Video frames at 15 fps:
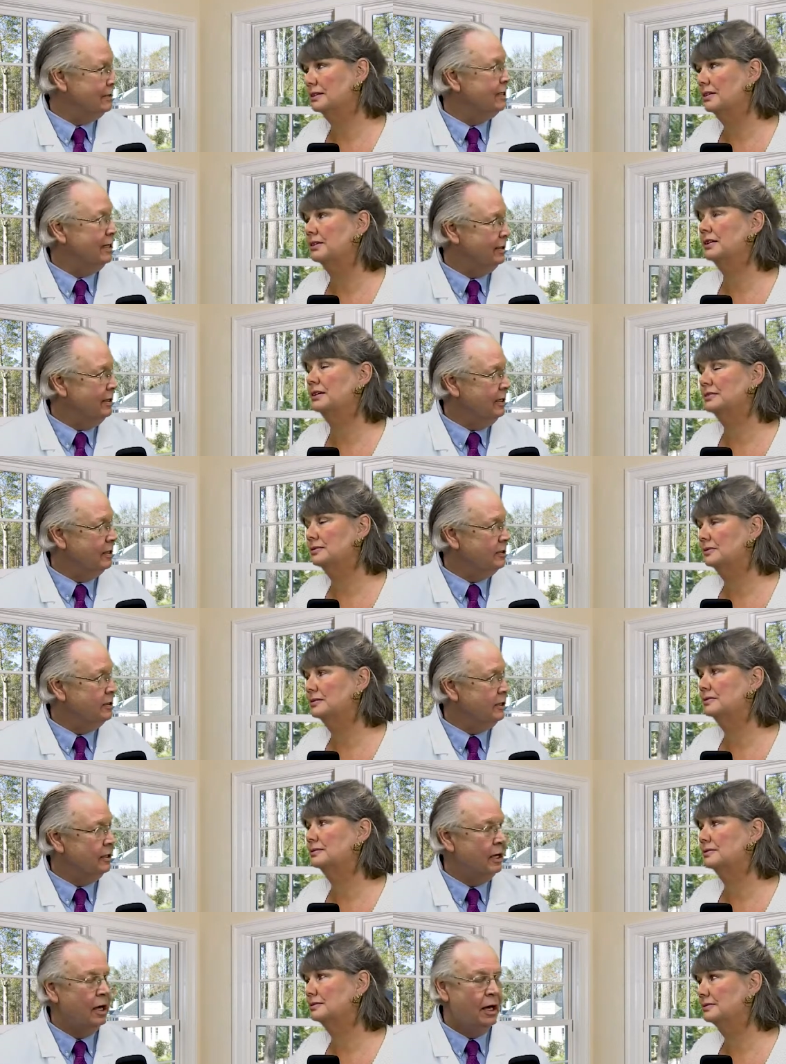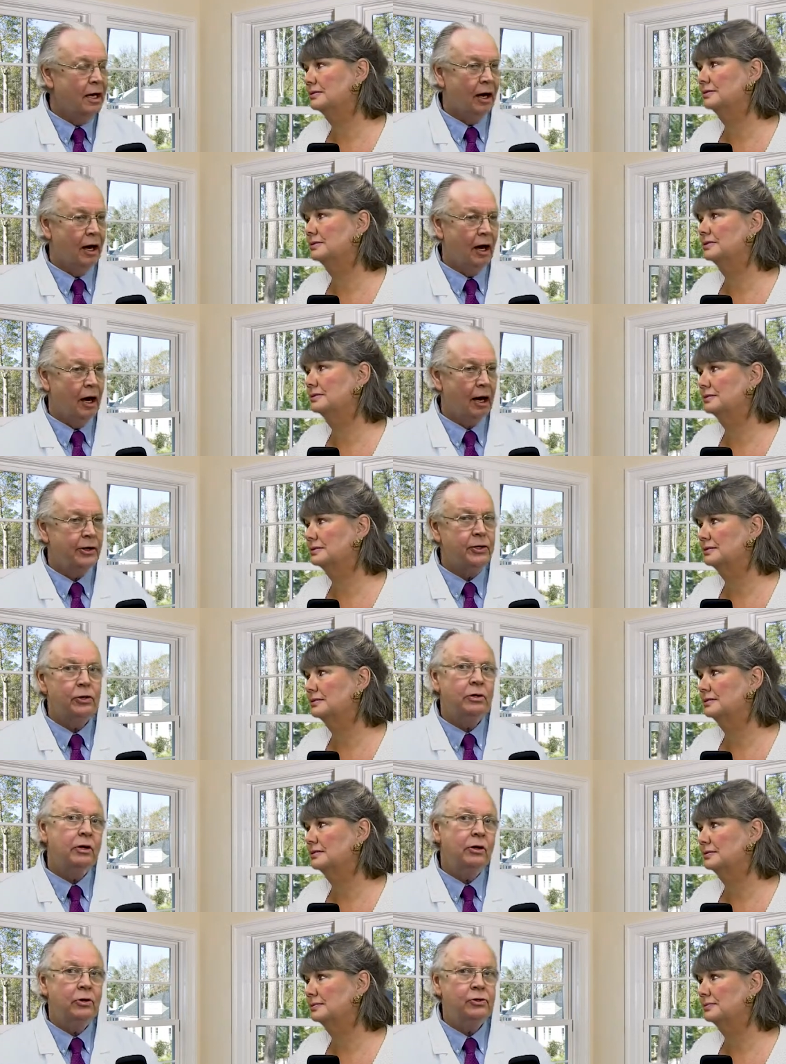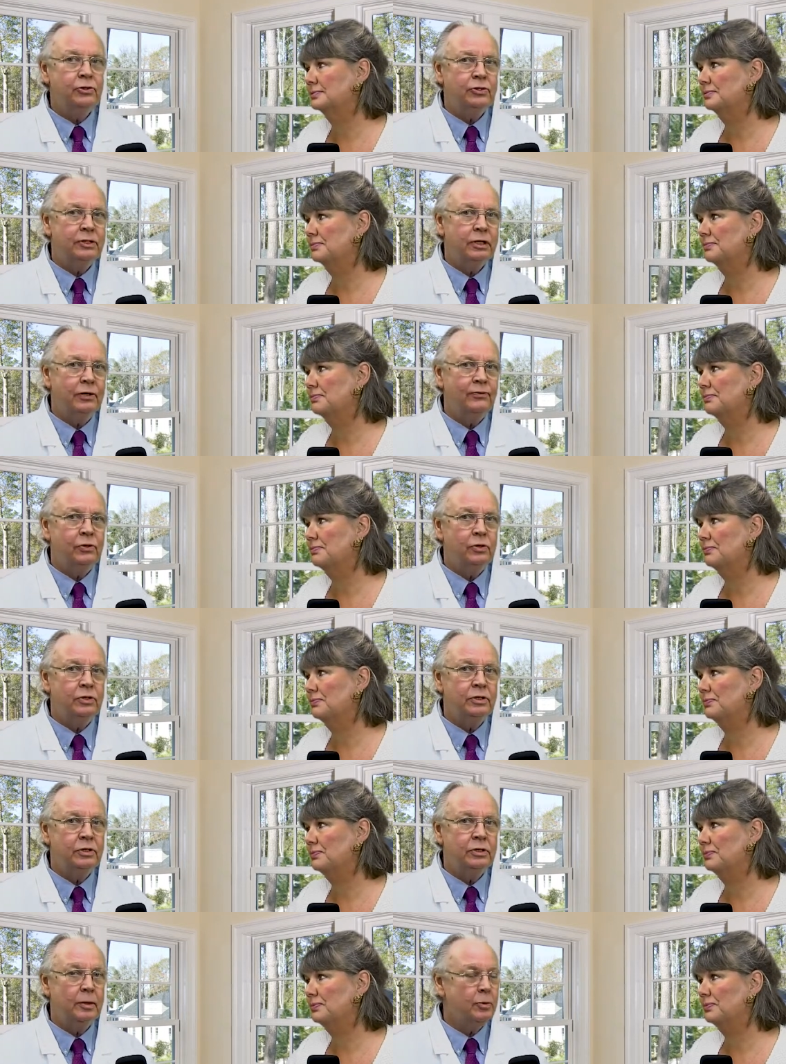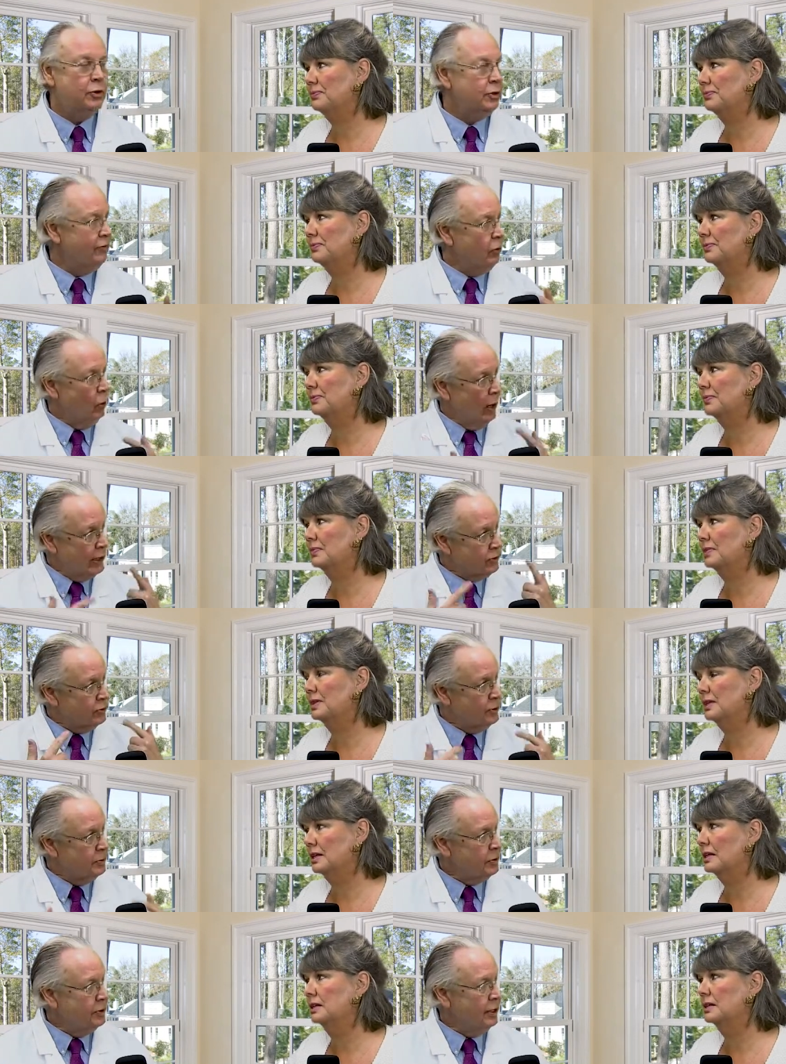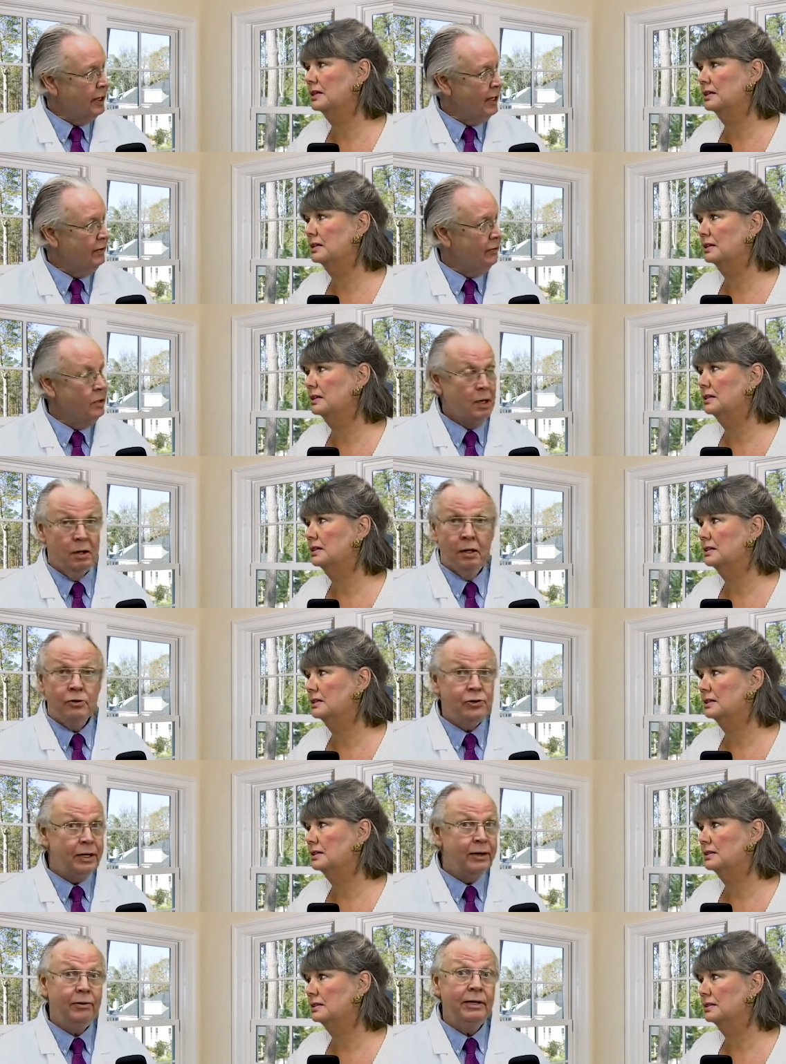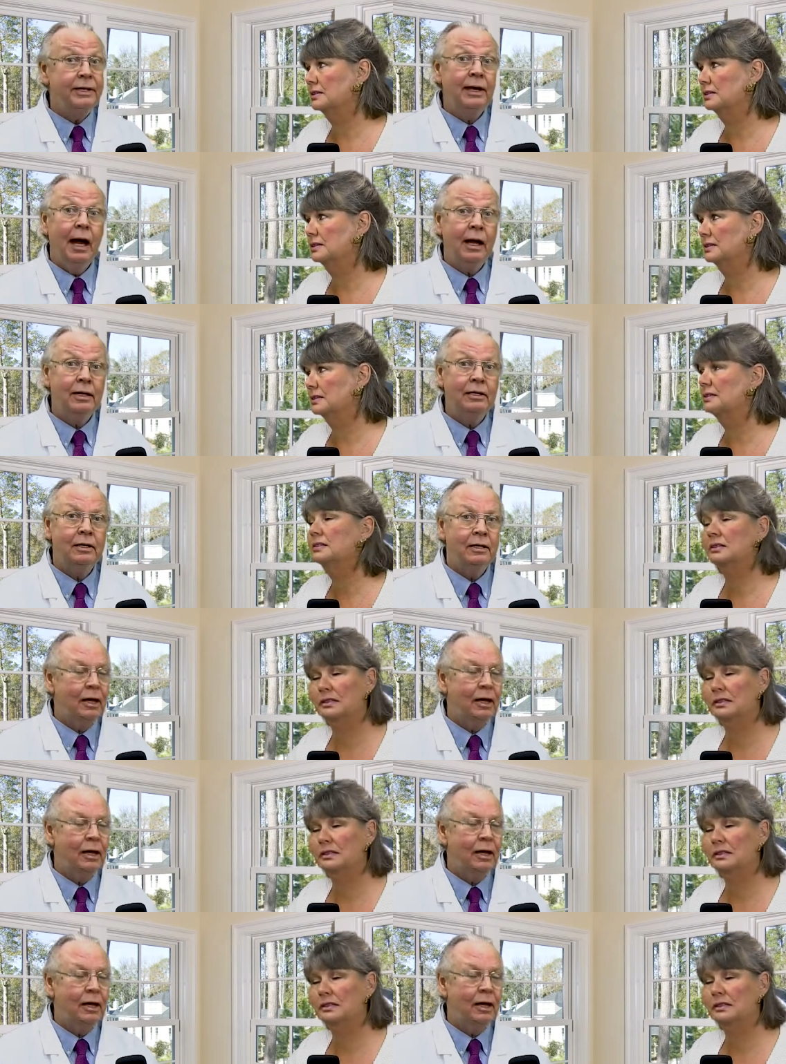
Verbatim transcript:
Speaker 1: okay. that, that's it uh, are you going to hurt yourself using some of the different white strips that I have Generally not.